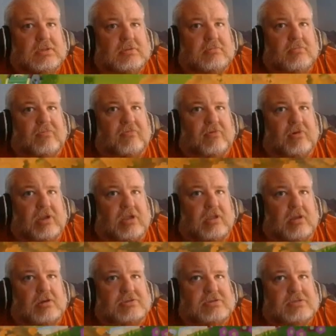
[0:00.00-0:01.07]
Before he
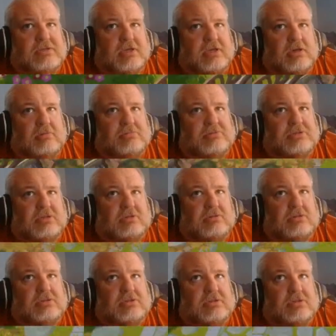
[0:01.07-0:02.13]
closes? I hope so.
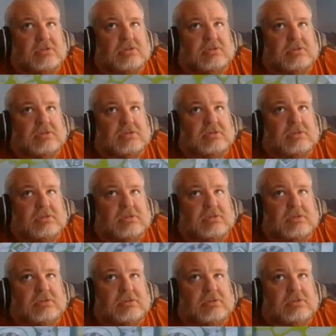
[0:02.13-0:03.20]
Jeez.
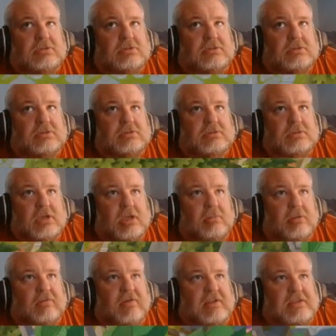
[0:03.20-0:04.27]
Can't
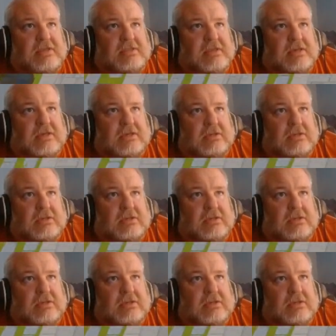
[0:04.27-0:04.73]
believe I did that.